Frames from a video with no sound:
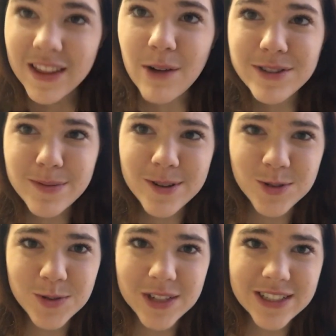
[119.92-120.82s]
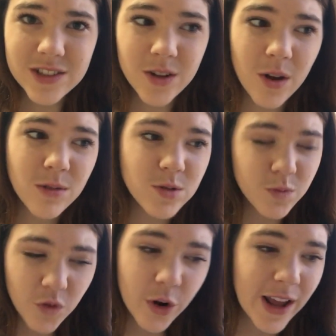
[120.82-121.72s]
That was about two days ago,
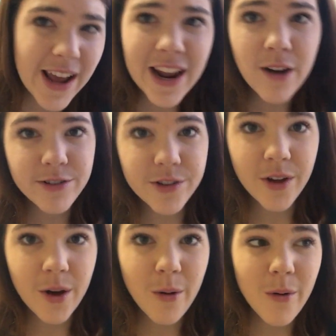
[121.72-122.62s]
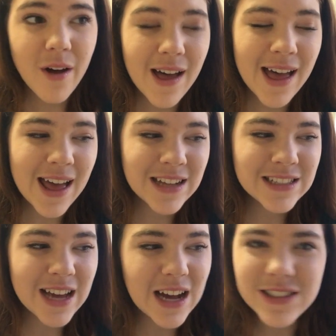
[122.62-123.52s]
48 hours ago, and
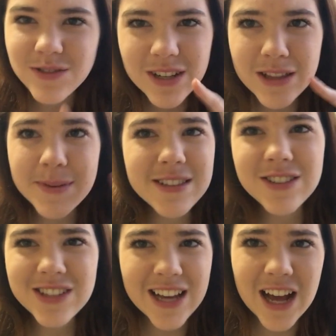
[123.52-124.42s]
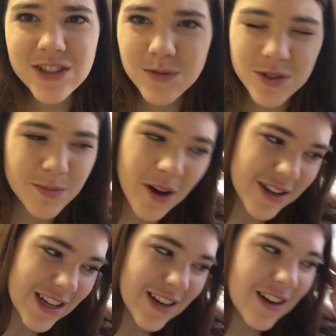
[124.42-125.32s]
he hasn't read the message and he hasn't
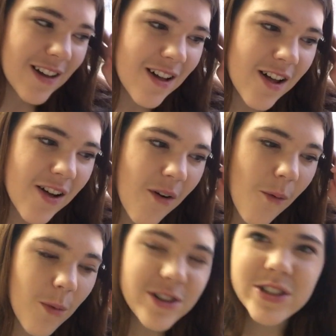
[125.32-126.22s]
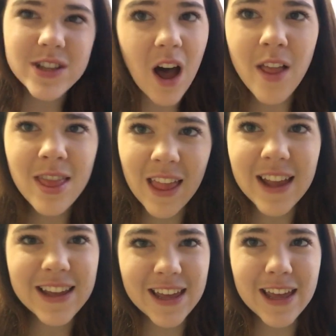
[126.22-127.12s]
responded, which is
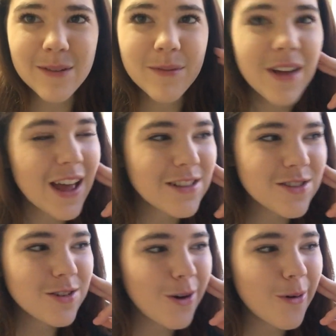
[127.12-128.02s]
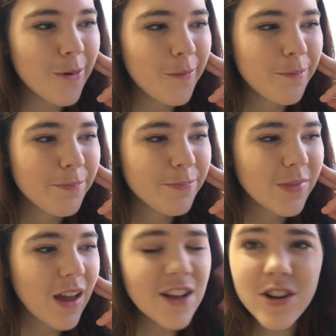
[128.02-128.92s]
unlike him. And so
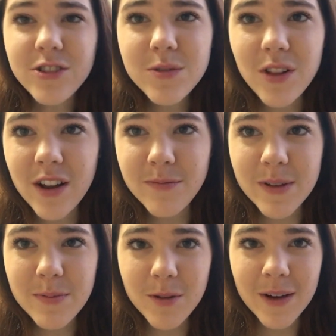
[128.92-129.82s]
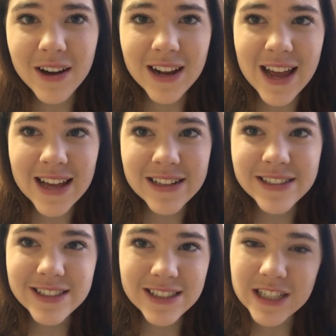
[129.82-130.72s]
I talked to a lot of people about it, and
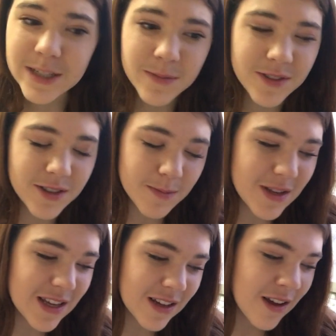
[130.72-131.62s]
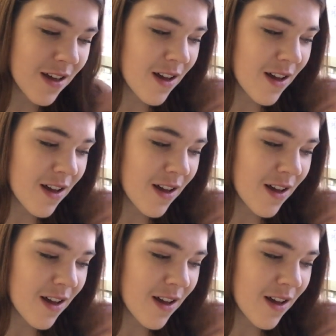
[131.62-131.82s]
it seems to me